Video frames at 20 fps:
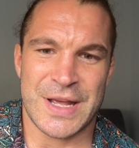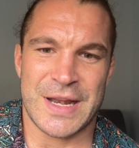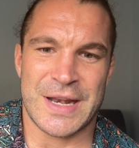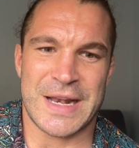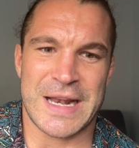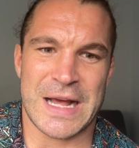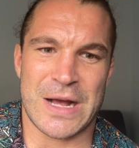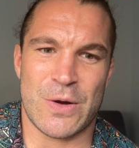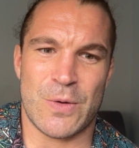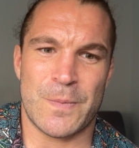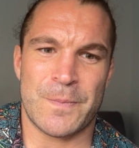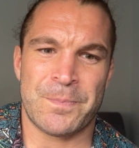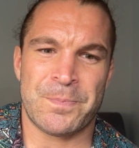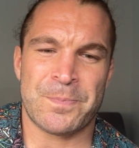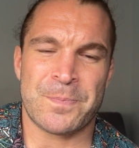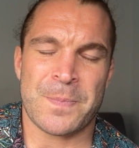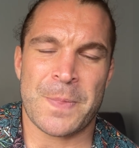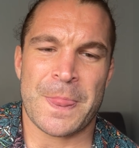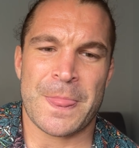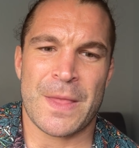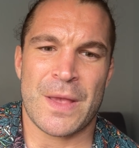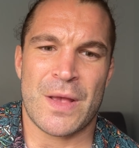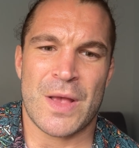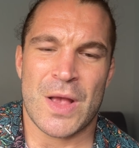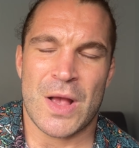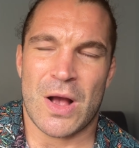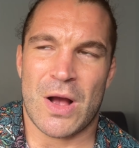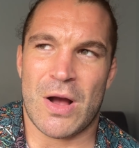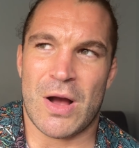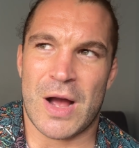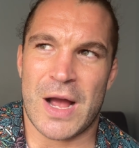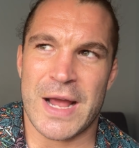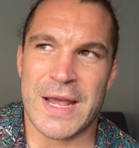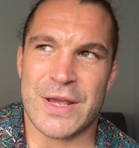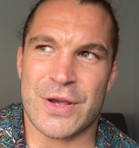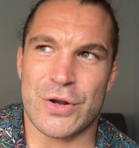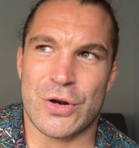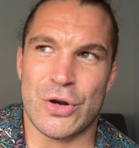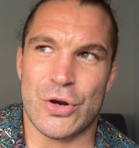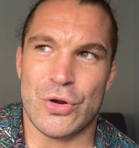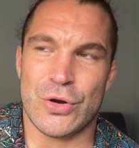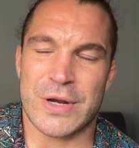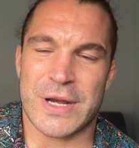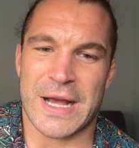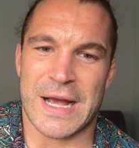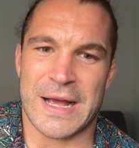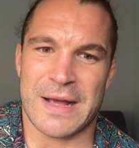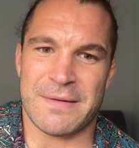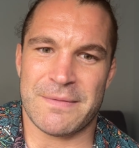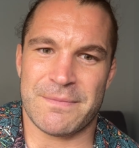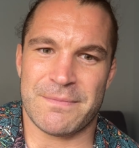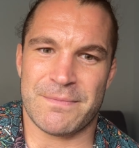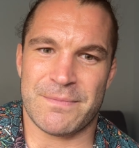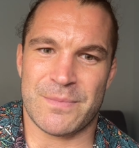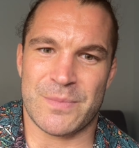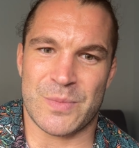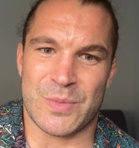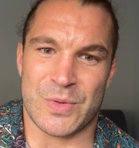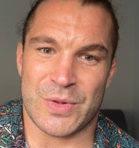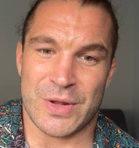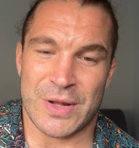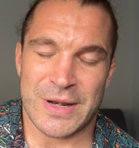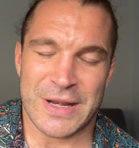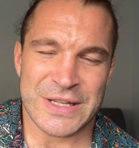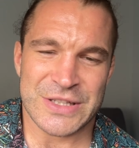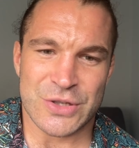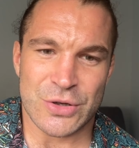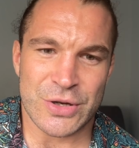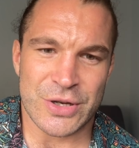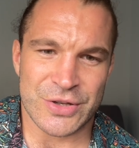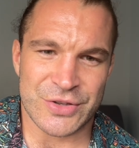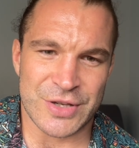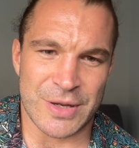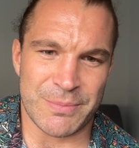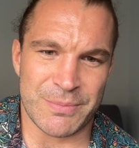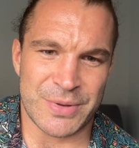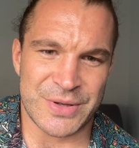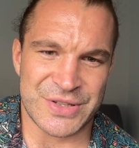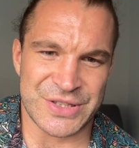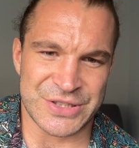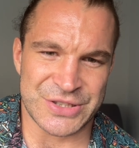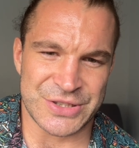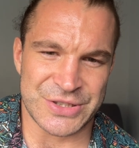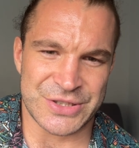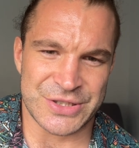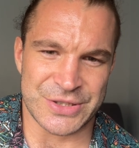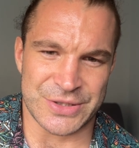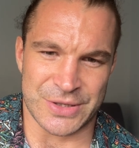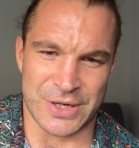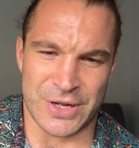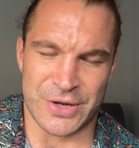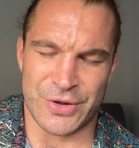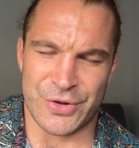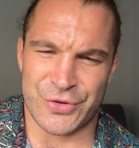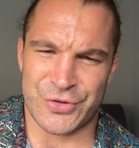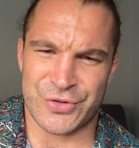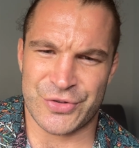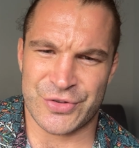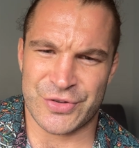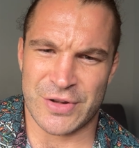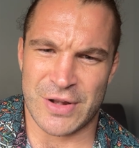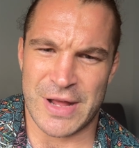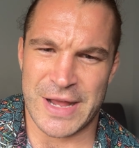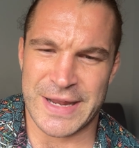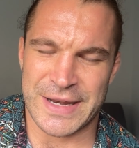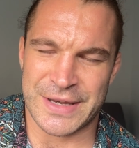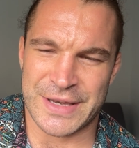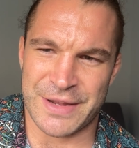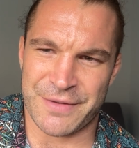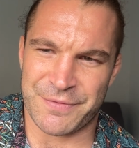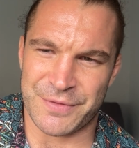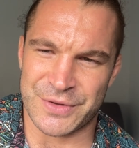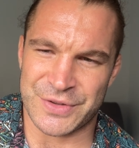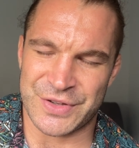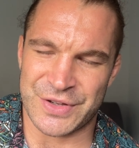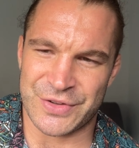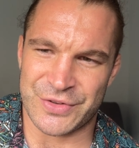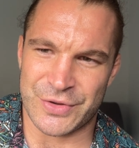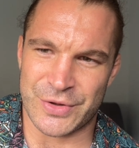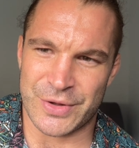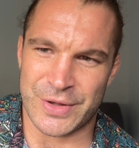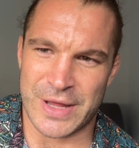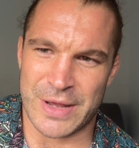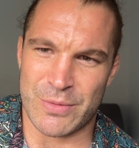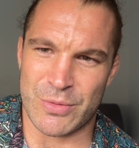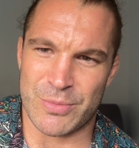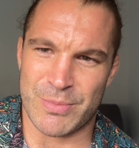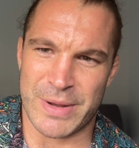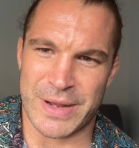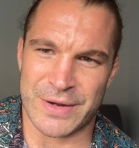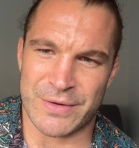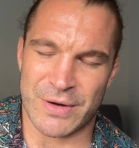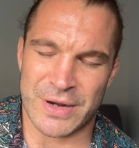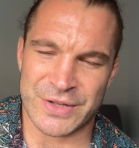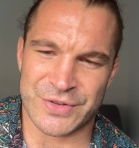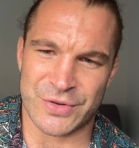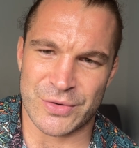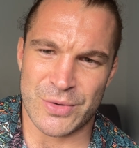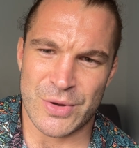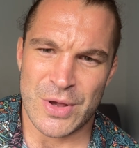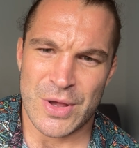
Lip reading: Now, let's look at some positions and the slight differences that they would make, right? So,